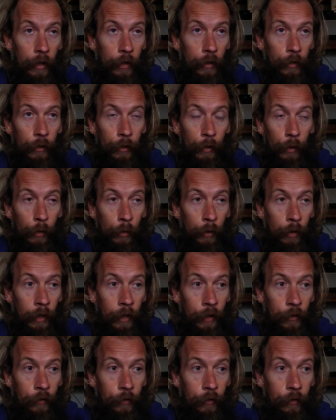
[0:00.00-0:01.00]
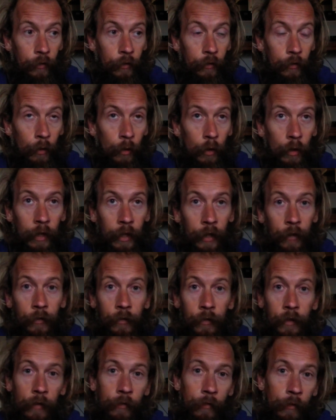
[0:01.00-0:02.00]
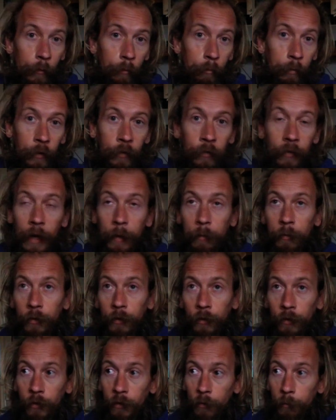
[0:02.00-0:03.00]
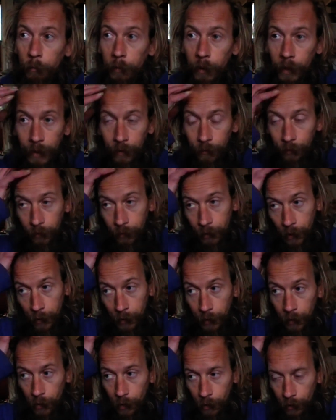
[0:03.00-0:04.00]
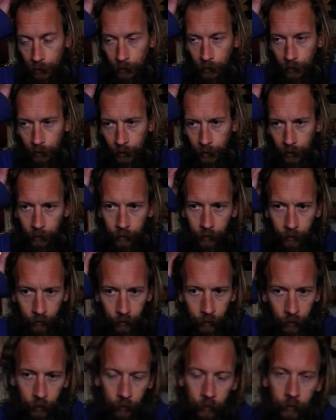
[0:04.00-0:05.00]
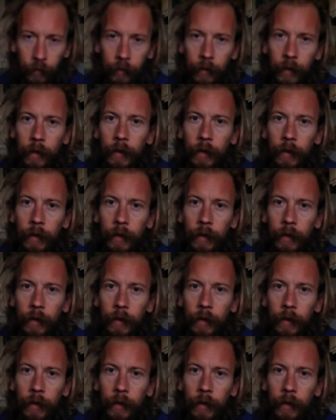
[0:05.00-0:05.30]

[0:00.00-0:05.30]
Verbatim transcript: you know, all this, all these different perceptions of beliefs going on, and that just.